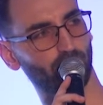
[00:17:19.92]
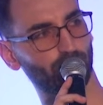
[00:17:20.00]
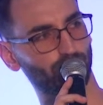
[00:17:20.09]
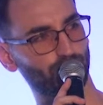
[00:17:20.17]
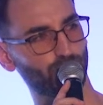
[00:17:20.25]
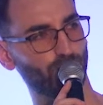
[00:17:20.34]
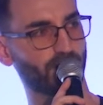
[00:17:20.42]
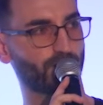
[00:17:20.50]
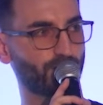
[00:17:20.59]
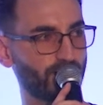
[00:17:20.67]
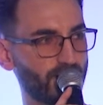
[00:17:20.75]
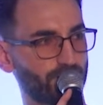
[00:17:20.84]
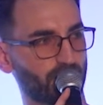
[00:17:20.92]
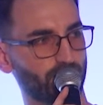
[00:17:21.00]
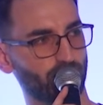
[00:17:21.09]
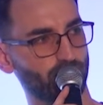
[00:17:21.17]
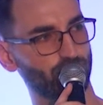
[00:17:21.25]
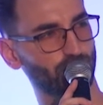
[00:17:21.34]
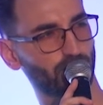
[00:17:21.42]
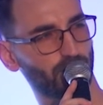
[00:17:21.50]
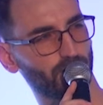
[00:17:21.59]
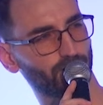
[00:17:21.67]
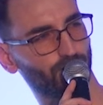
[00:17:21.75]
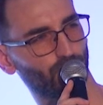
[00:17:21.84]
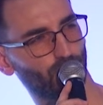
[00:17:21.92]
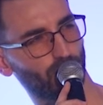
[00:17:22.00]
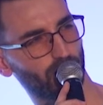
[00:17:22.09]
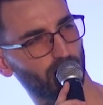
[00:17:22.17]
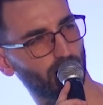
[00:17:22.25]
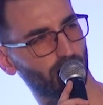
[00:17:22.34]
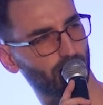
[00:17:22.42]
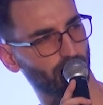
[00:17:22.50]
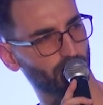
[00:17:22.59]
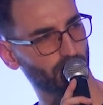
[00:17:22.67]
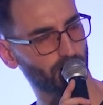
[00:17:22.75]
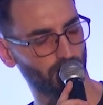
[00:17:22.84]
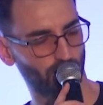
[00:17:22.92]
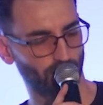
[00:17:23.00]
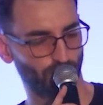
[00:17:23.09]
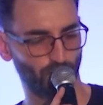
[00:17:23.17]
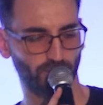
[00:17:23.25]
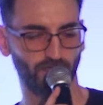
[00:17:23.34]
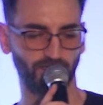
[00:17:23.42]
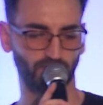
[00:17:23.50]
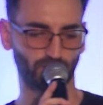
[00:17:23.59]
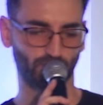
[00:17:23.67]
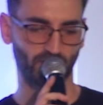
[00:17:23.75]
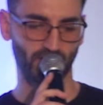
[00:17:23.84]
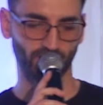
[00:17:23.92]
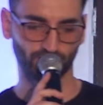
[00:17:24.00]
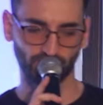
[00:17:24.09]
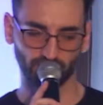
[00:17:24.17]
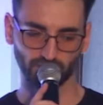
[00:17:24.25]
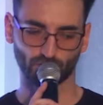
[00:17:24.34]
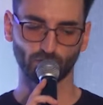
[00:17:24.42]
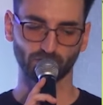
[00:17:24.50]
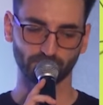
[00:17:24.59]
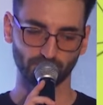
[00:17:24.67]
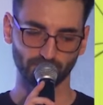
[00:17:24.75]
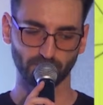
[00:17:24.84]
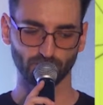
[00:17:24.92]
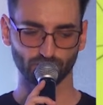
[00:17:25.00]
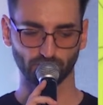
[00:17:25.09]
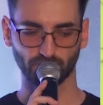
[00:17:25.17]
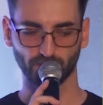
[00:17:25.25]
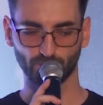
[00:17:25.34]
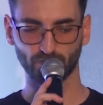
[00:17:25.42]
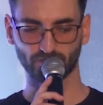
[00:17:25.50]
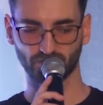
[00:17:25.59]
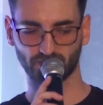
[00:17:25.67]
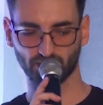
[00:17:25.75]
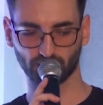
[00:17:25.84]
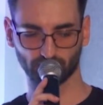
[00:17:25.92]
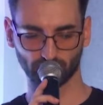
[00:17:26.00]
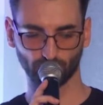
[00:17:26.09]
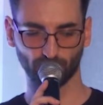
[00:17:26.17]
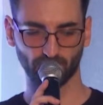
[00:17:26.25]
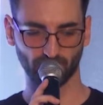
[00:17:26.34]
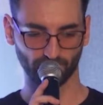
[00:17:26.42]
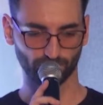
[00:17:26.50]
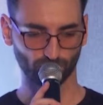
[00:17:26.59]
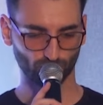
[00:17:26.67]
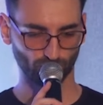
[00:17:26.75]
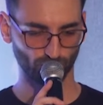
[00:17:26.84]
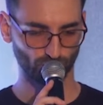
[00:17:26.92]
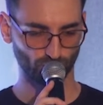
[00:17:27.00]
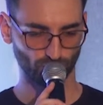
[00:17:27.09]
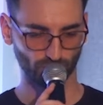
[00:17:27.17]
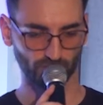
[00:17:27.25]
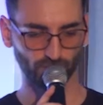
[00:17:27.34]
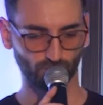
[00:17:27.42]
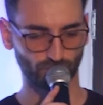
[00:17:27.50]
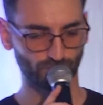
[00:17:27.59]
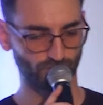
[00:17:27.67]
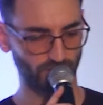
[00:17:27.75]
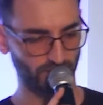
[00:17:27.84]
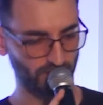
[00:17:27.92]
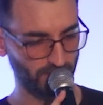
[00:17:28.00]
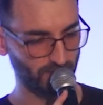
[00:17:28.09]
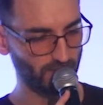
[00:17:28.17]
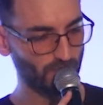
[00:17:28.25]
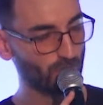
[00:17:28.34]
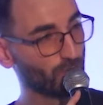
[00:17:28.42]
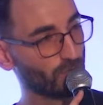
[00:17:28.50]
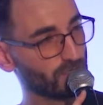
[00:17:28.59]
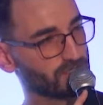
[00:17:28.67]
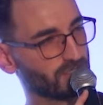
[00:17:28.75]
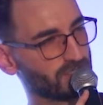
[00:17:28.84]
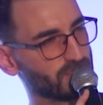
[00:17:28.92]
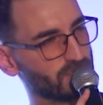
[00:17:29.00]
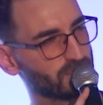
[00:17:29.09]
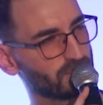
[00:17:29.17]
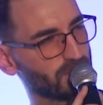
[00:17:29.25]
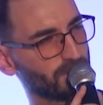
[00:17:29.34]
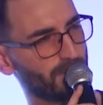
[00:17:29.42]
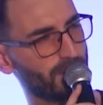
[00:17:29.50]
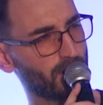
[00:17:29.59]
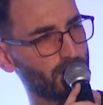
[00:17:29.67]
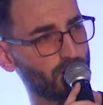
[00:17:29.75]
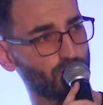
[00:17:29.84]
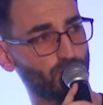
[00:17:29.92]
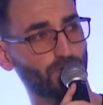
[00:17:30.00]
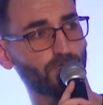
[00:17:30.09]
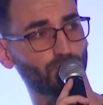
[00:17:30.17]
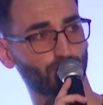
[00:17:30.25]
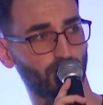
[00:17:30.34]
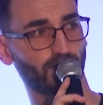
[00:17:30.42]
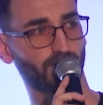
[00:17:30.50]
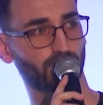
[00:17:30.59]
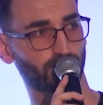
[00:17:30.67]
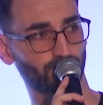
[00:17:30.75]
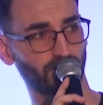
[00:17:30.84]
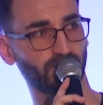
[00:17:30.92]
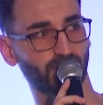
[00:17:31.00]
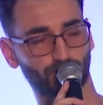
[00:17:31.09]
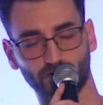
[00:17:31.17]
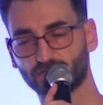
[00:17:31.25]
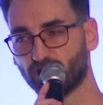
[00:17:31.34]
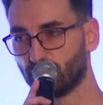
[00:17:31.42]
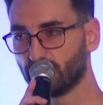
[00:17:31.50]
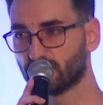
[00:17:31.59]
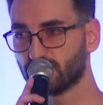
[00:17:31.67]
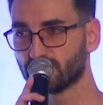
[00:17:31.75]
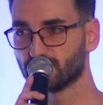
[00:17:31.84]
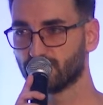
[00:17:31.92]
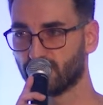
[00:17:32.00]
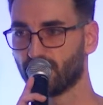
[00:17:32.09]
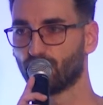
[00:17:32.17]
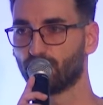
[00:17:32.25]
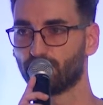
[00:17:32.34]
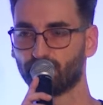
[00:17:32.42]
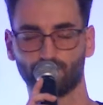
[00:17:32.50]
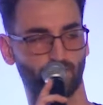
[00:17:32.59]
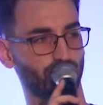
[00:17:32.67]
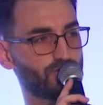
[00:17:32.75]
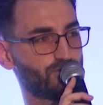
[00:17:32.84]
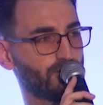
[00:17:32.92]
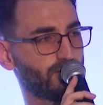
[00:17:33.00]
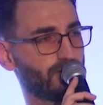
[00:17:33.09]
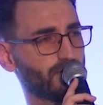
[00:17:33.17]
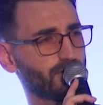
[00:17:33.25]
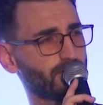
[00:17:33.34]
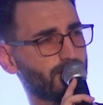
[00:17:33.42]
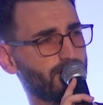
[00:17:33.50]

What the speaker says: view and create permission. For delete, need to have delete order permission, and we'll see that we'll have two or three roles in the system. You need to write integration and unit test, and I hope everyone is doing that.